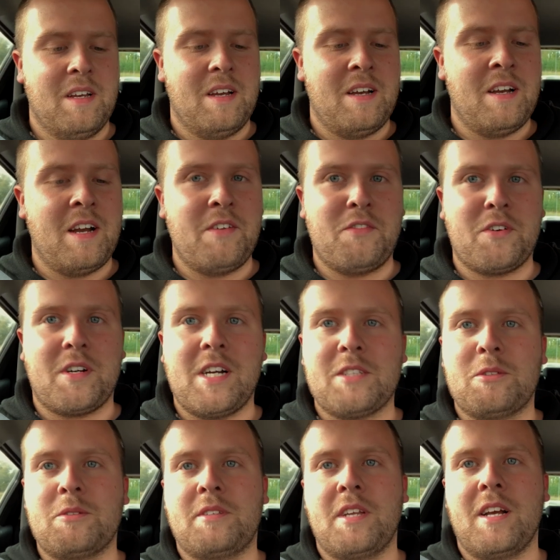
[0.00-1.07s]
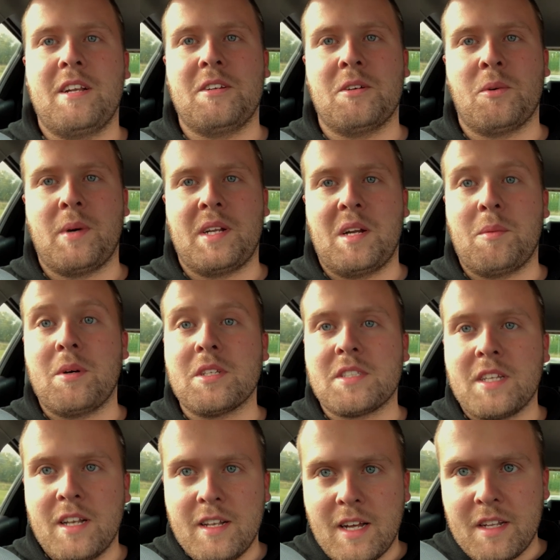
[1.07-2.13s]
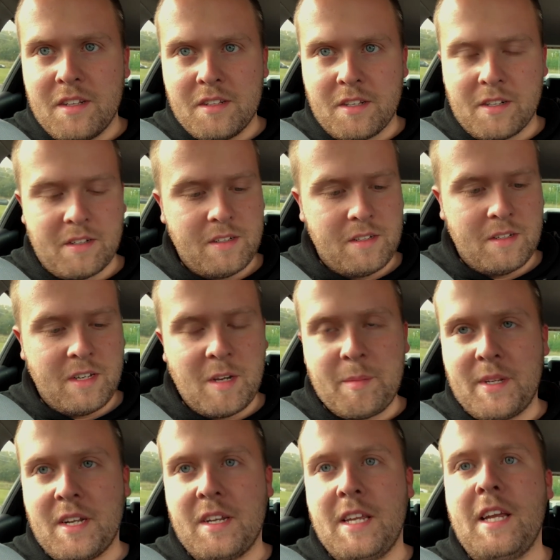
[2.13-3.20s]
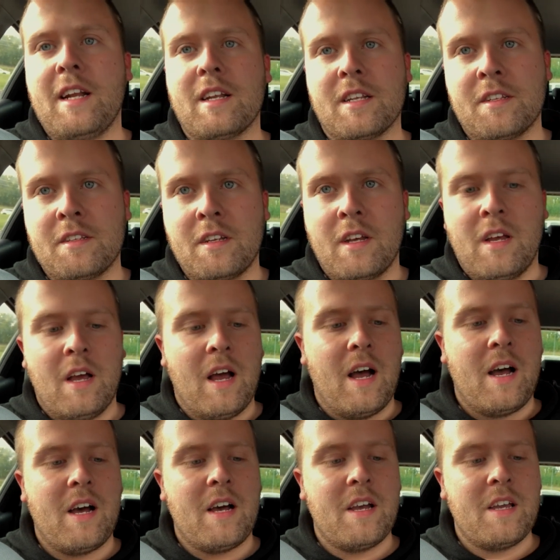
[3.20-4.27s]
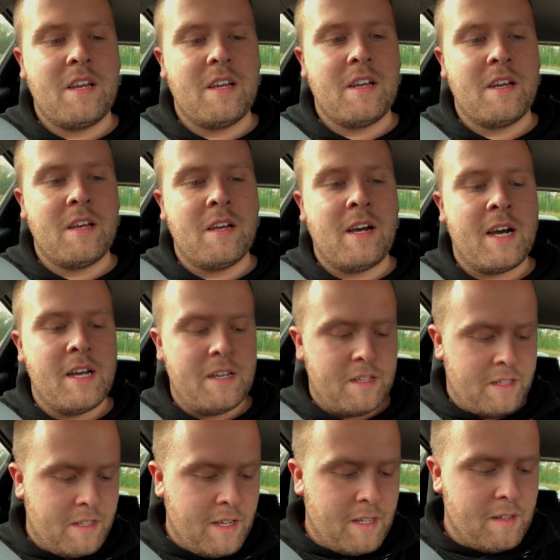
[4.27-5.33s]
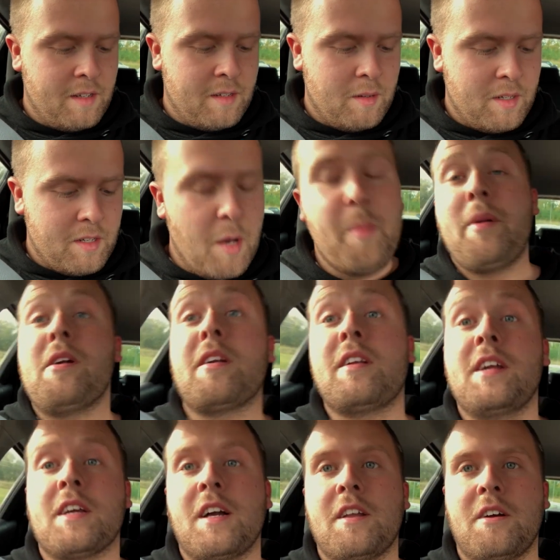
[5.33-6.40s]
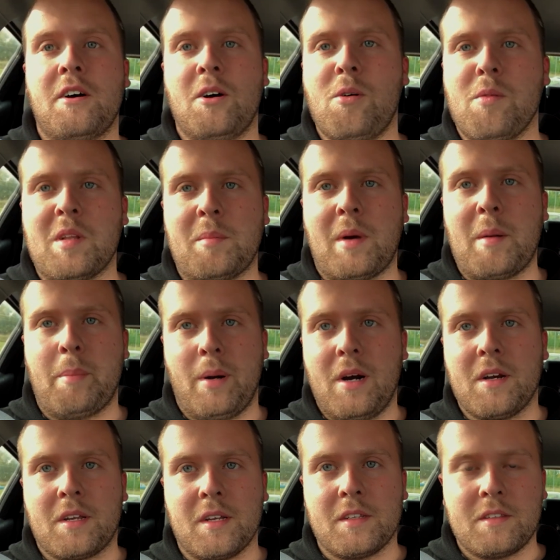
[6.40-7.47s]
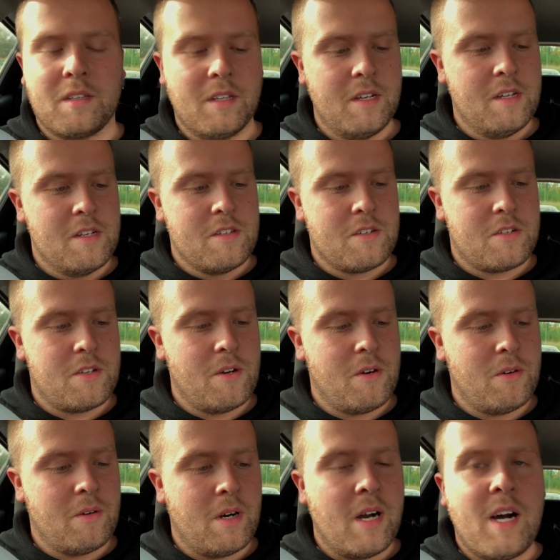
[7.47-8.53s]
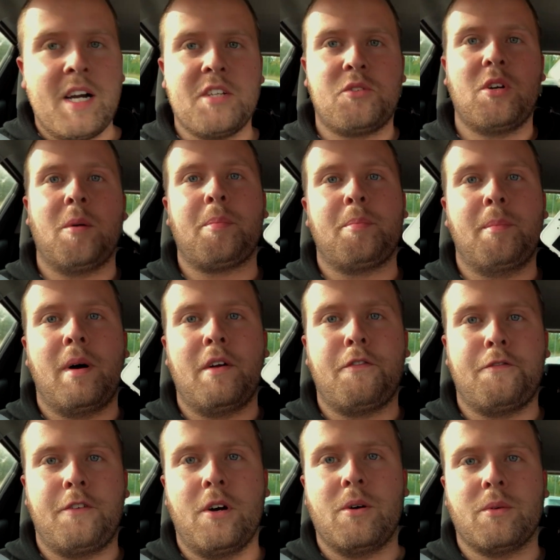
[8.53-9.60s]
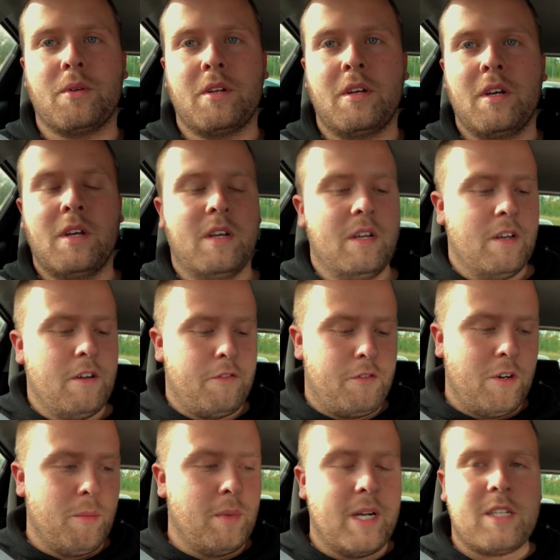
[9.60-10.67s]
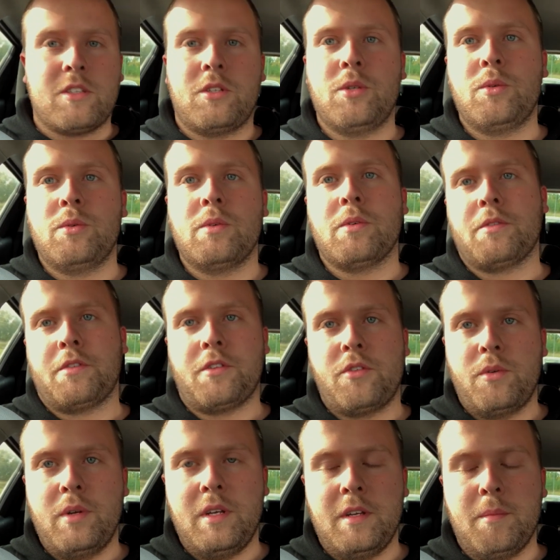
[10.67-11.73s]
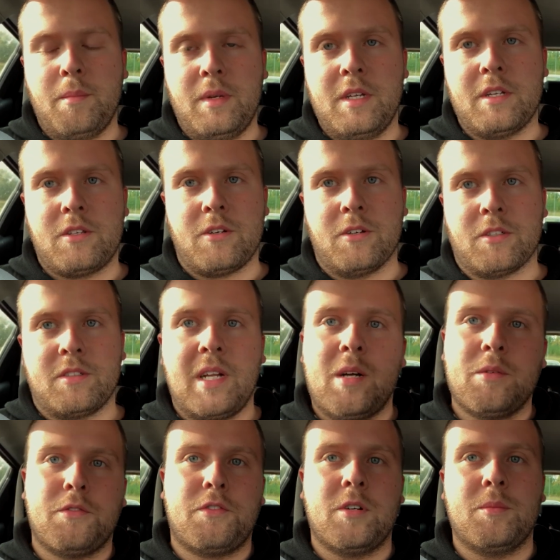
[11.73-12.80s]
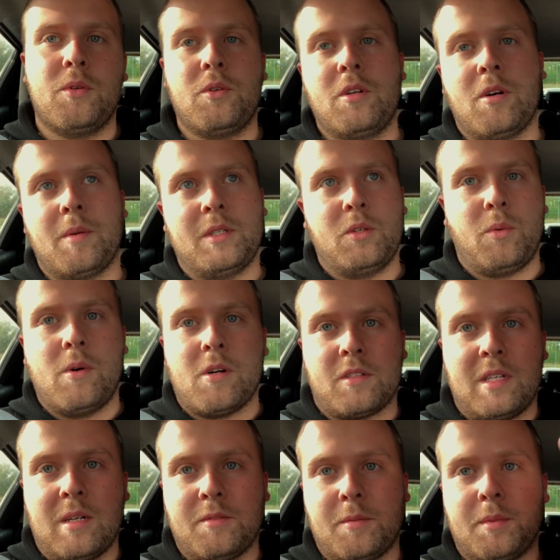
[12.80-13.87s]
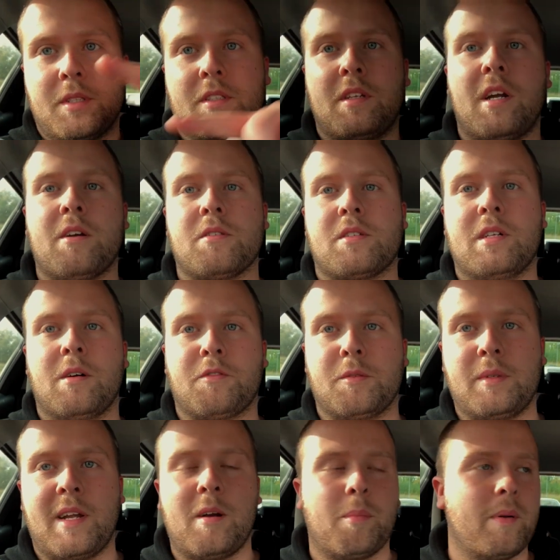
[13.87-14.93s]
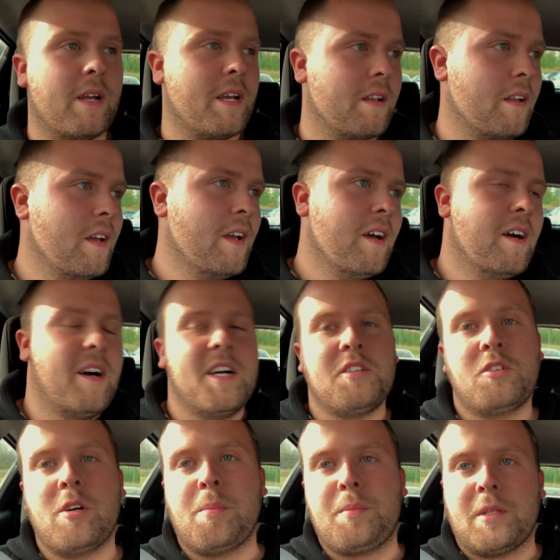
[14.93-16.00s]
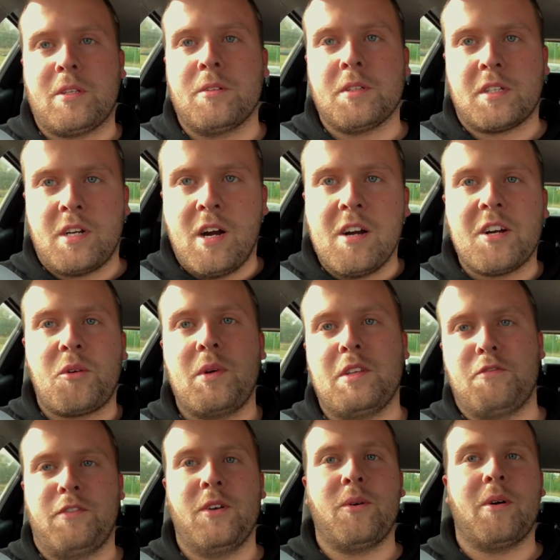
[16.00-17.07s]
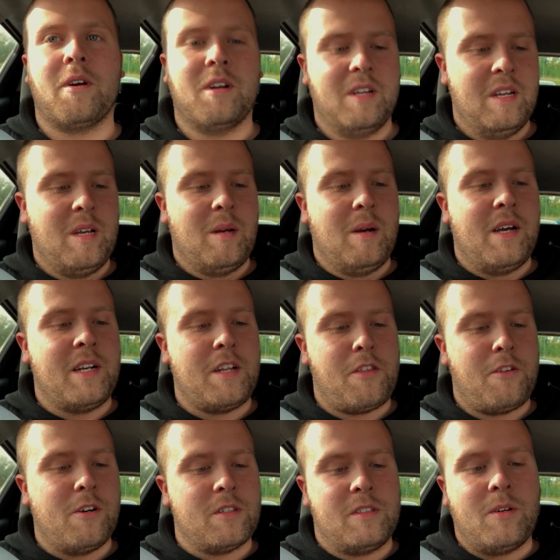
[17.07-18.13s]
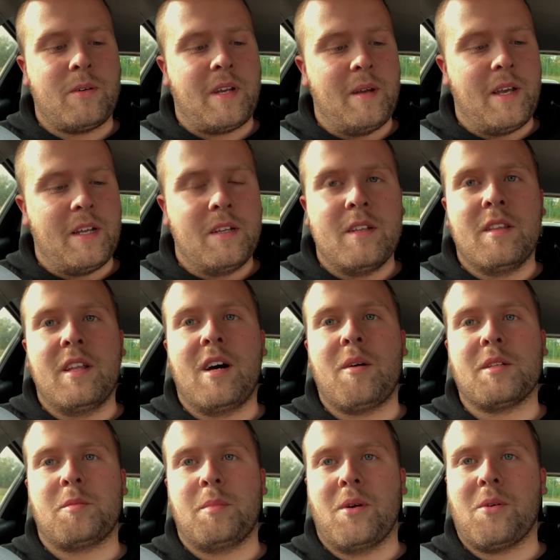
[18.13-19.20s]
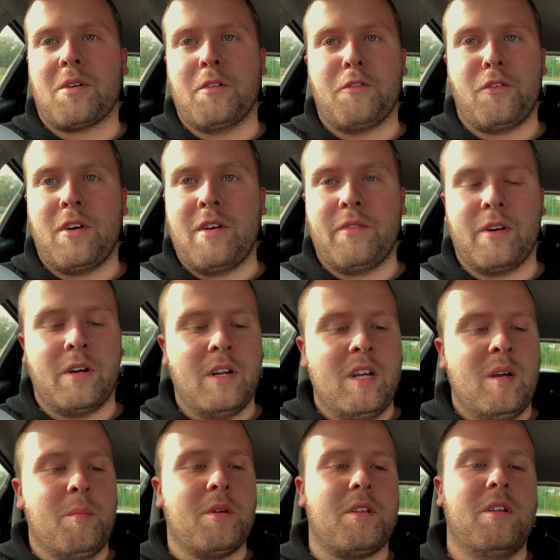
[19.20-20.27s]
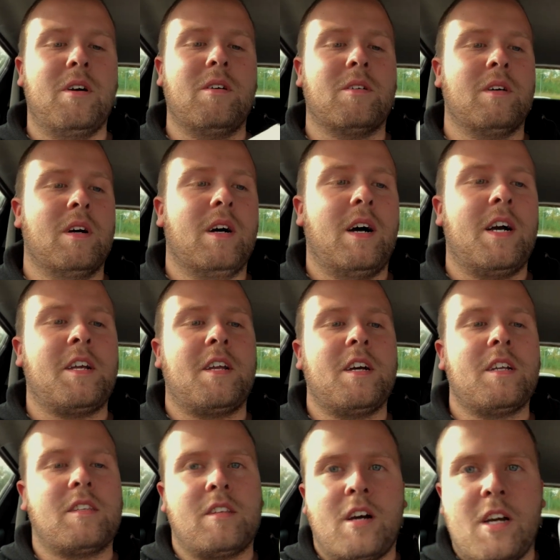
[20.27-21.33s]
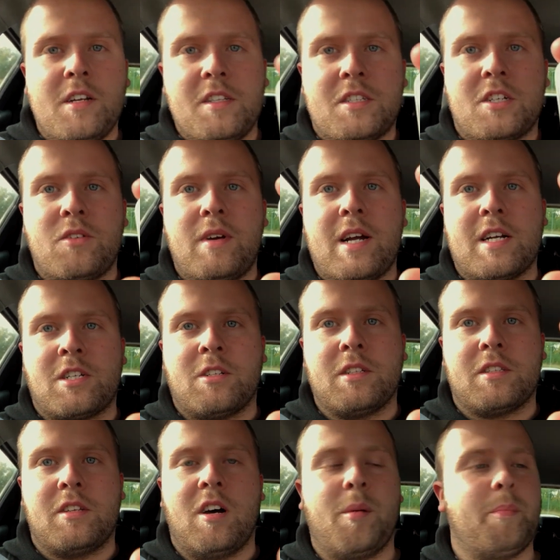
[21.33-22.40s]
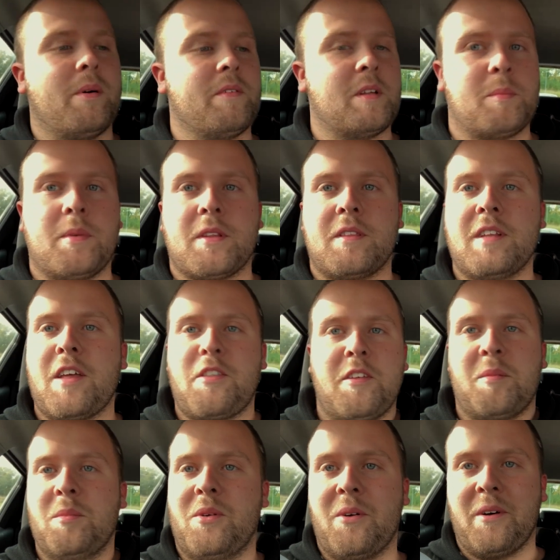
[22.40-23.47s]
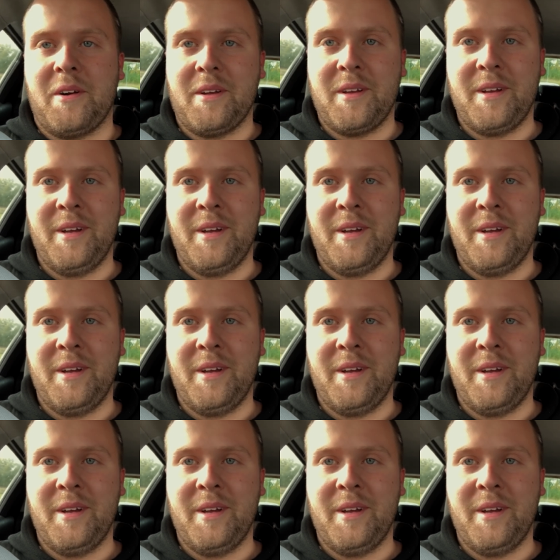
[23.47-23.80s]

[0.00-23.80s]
I forgot to tell you, when I was in London, in England, apparently I got a hole in my pocket. So I dropped my phone from like 2 or 3 meters down from, when you walk down on the stairs down from the airplane. I dropped it on the concrete floor and I thought, okay, now it's broken forever. But no, I got a tiny scratch on the top of it, but nothing more.